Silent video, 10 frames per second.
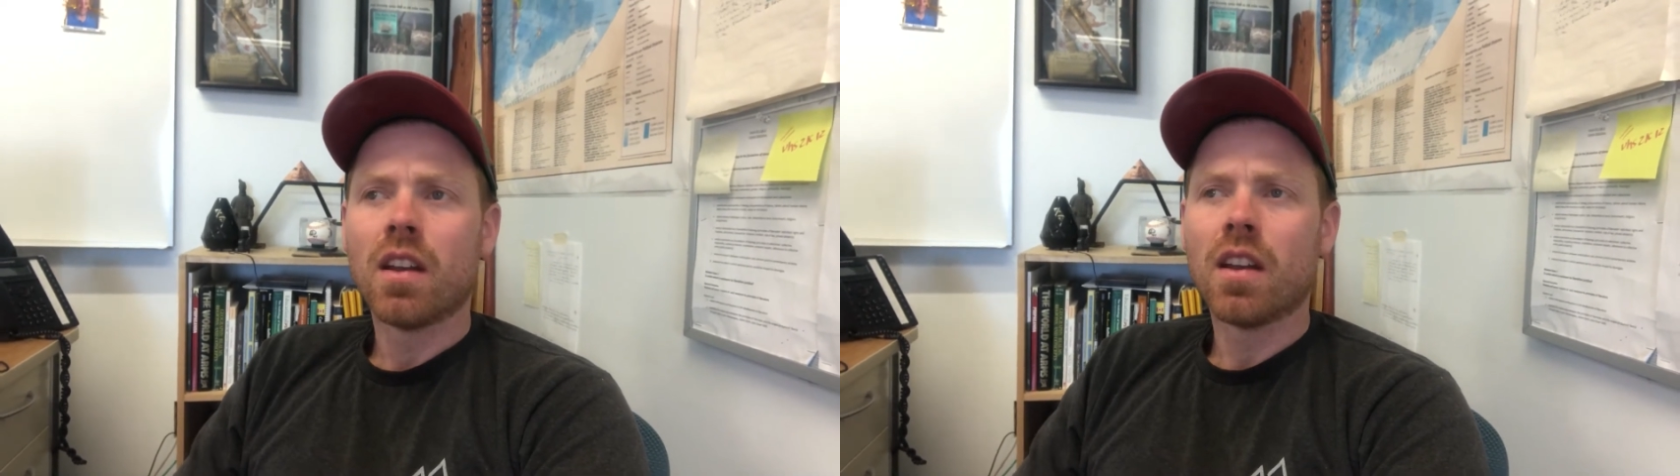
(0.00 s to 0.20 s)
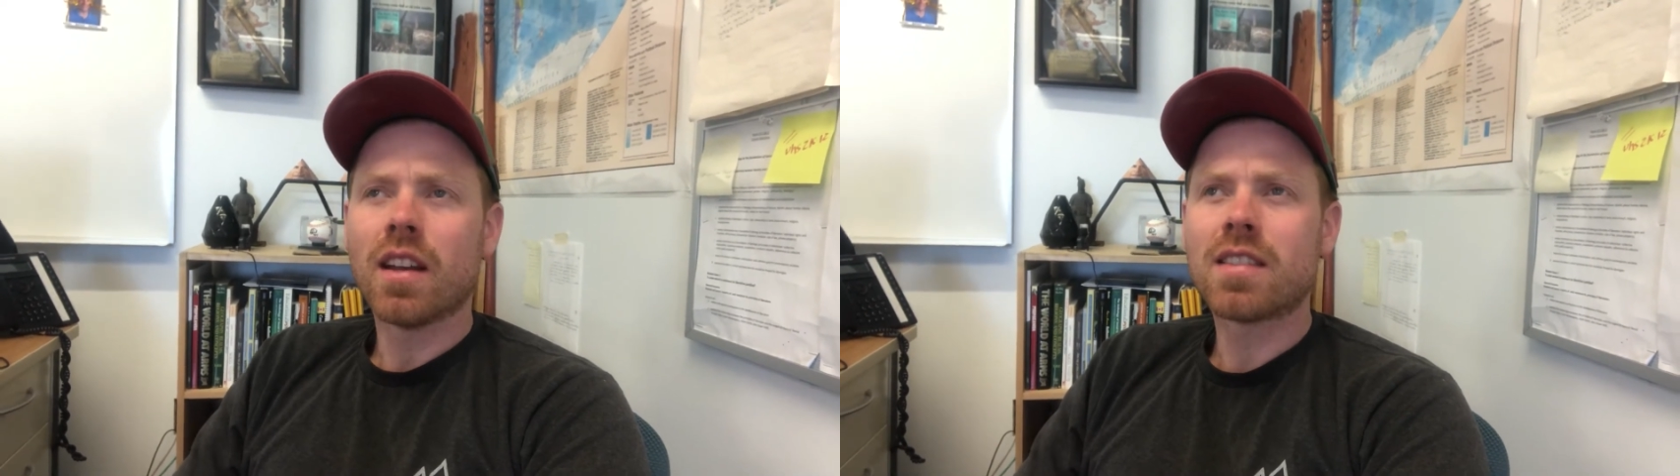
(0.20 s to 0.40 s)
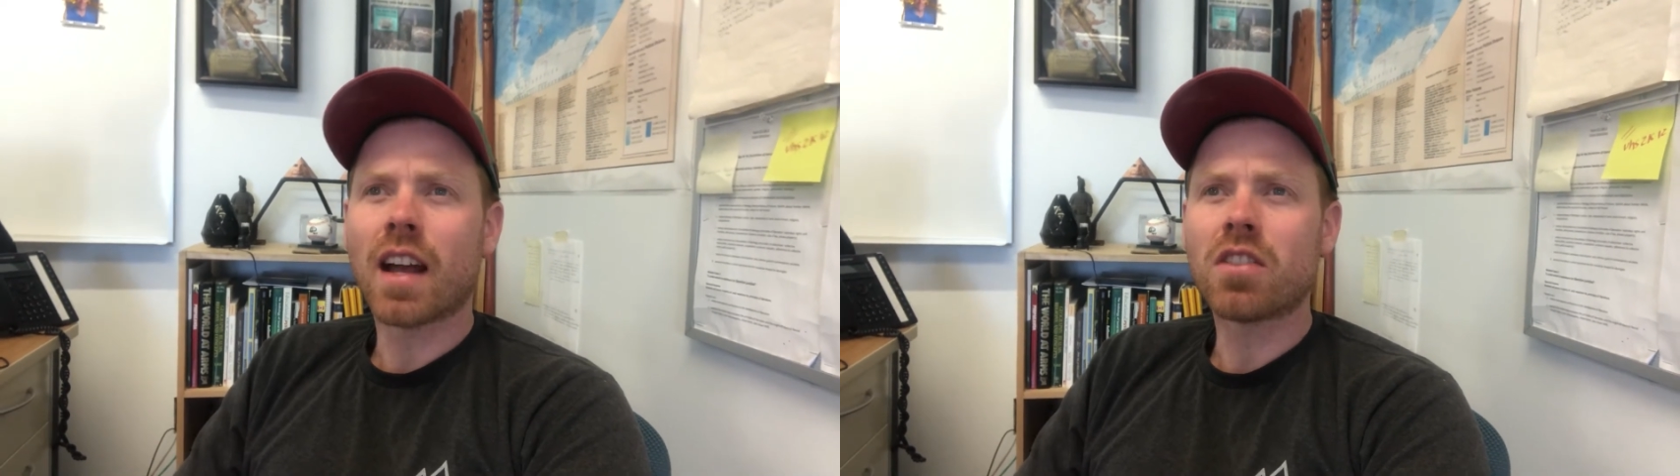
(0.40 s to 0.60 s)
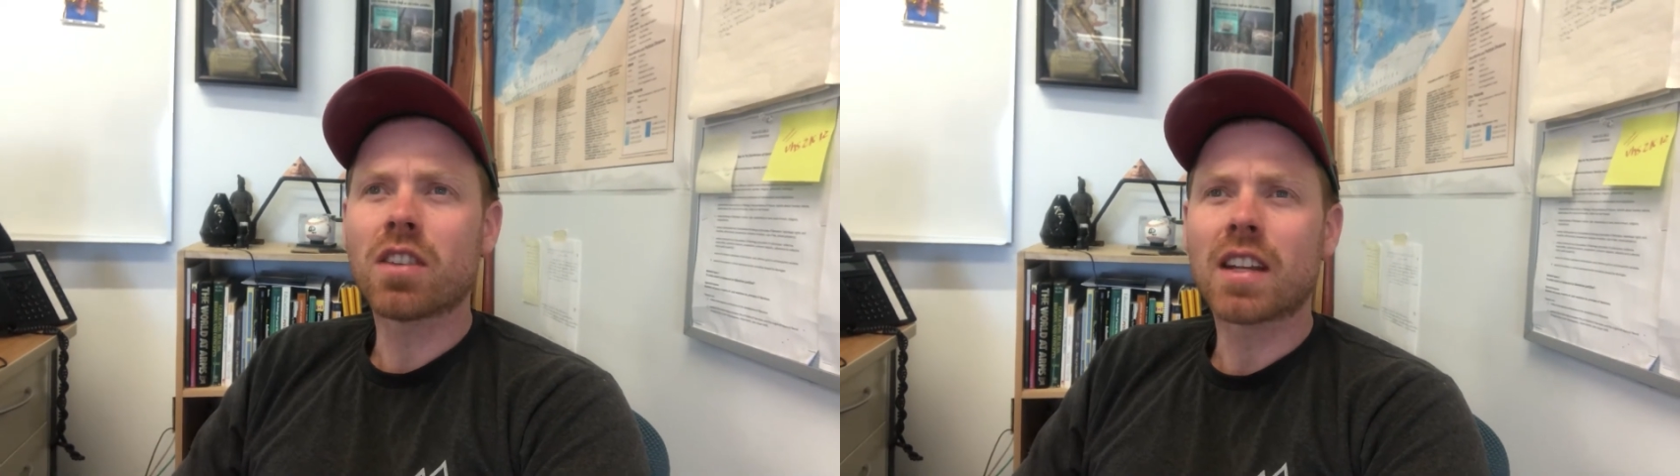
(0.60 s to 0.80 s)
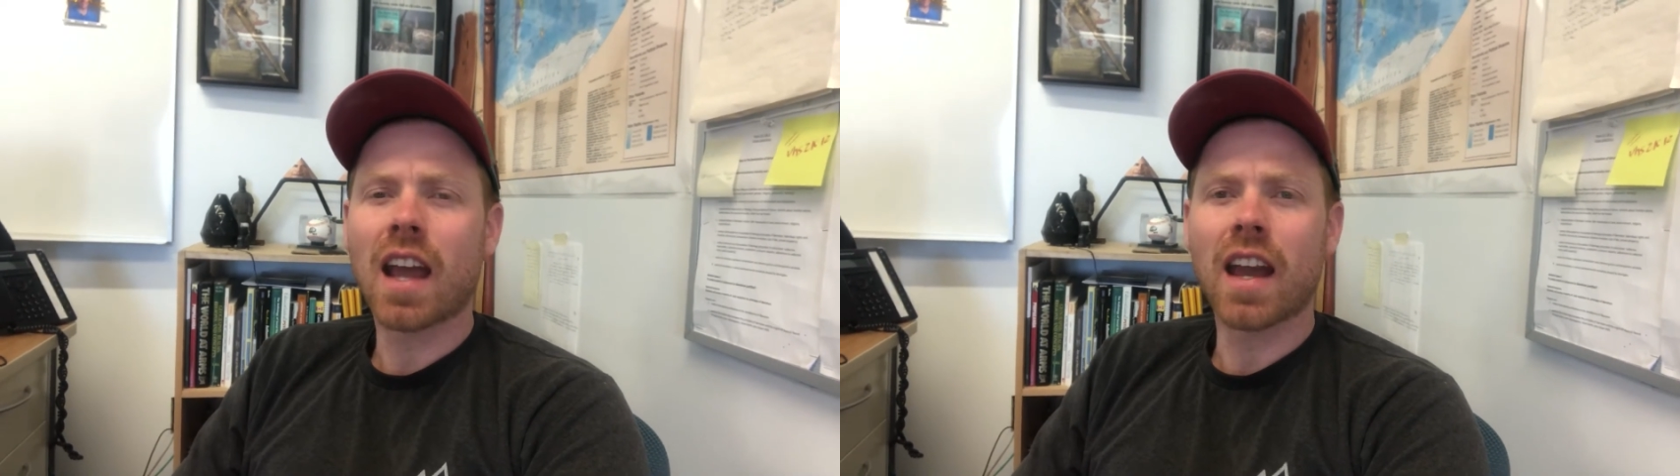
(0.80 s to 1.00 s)

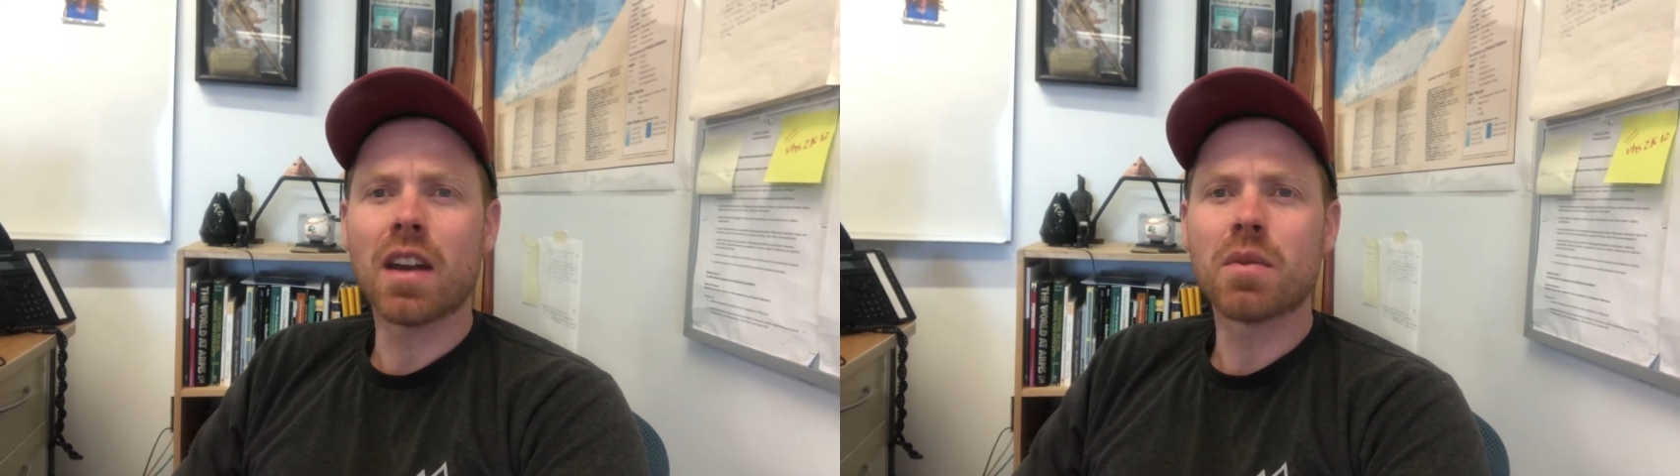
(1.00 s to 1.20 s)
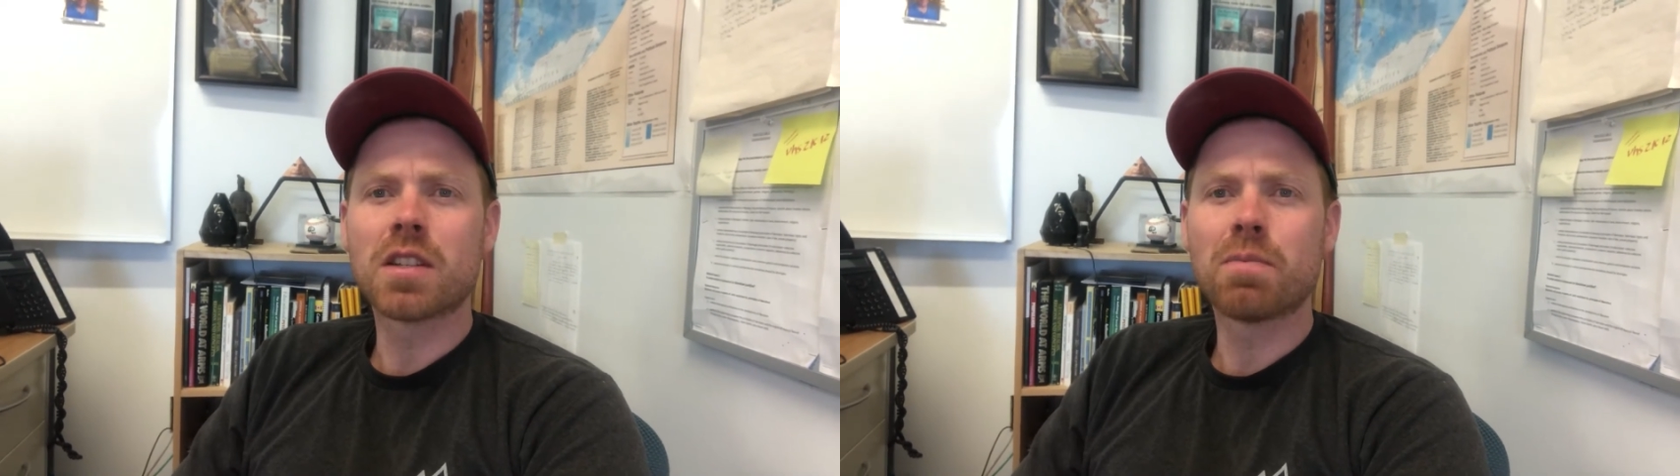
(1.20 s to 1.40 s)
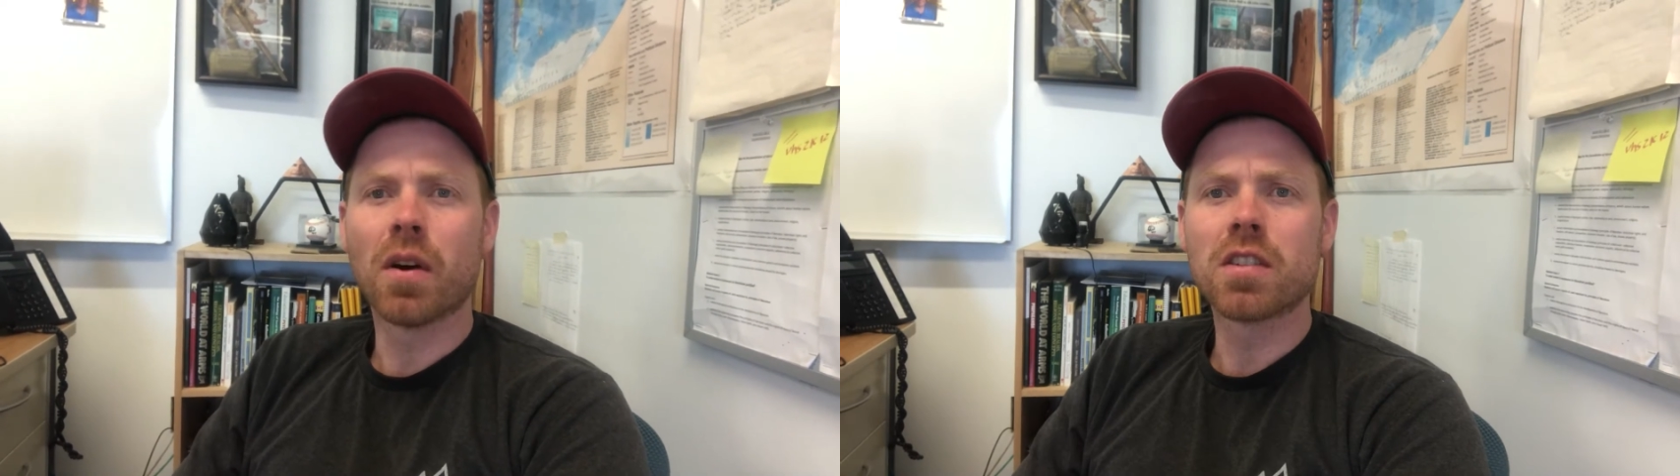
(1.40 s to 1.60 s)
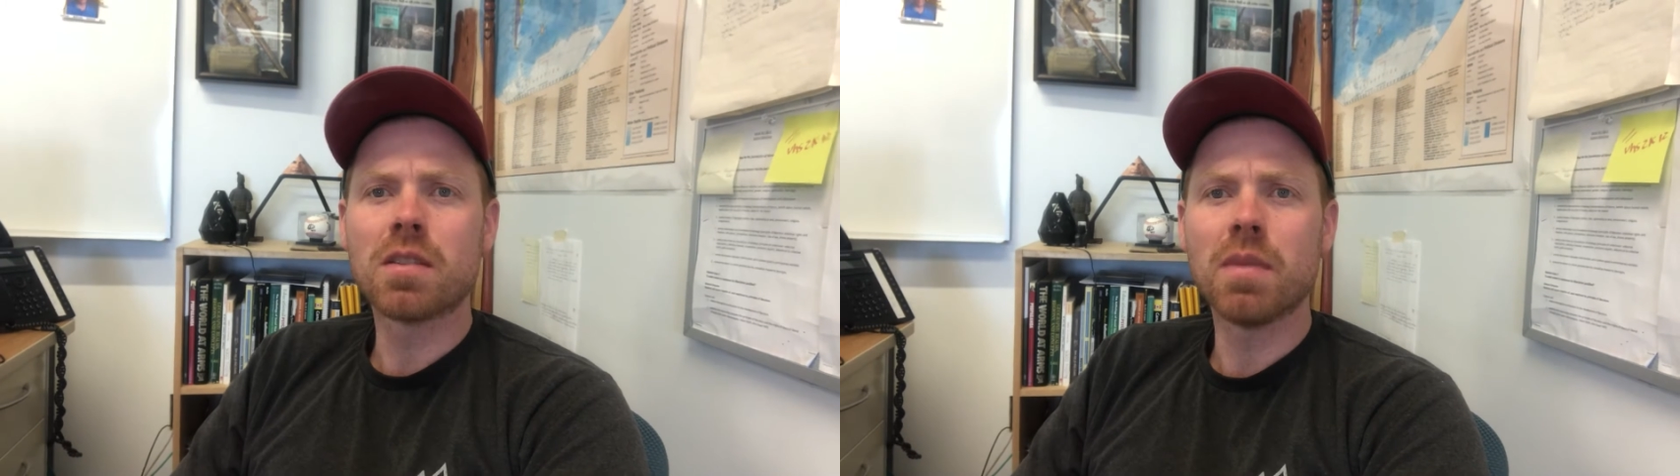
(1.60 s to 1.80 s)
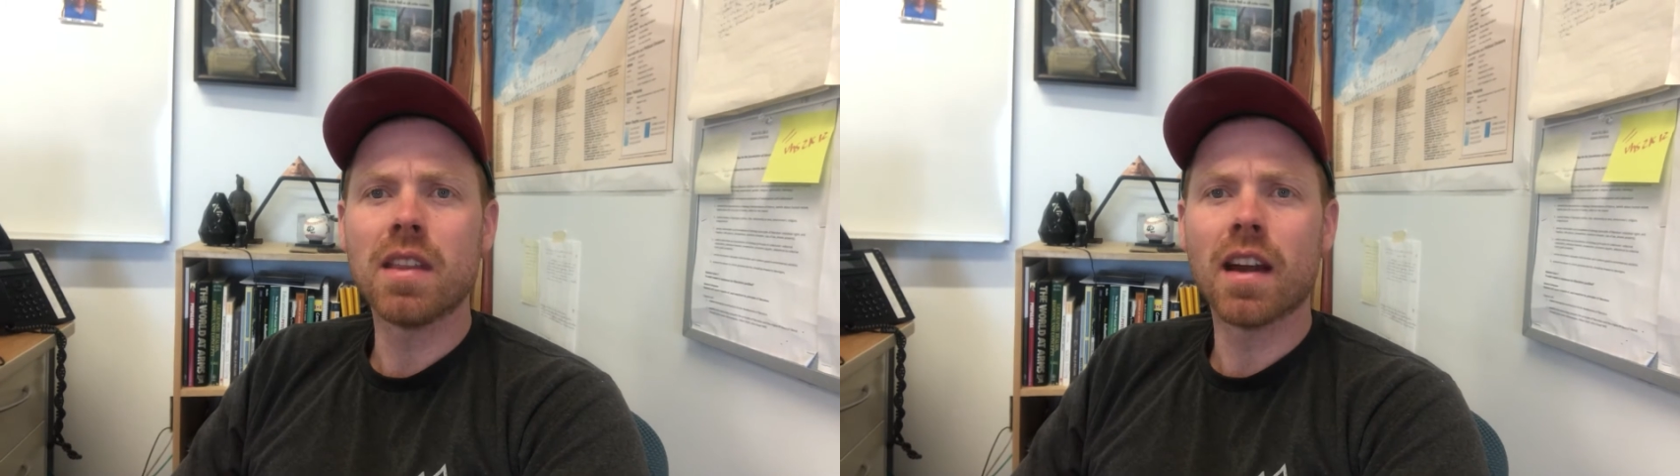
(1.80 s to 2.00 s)
Essentially, Canada was supposed
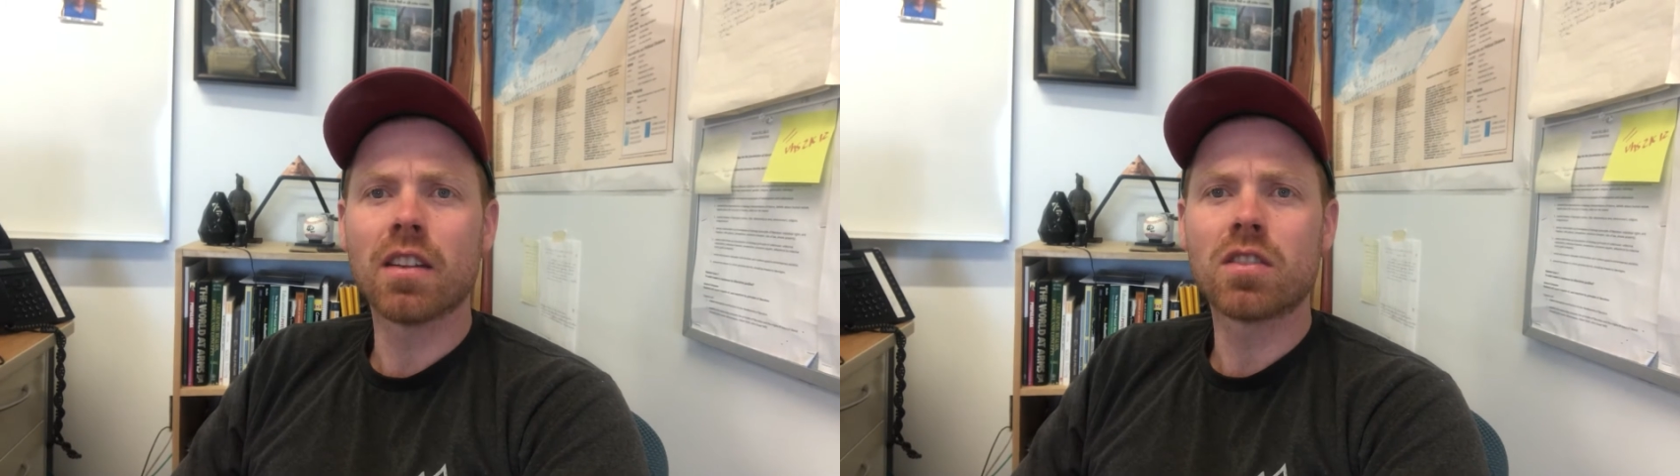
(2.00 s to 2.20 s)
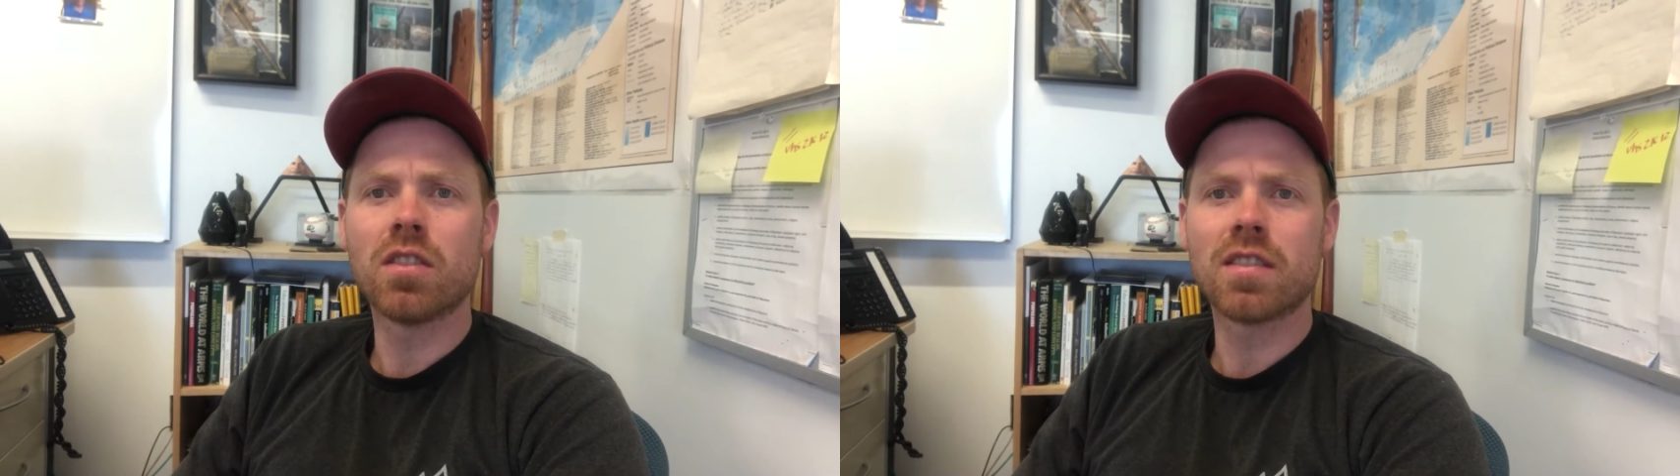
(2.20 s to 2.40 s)
to be there to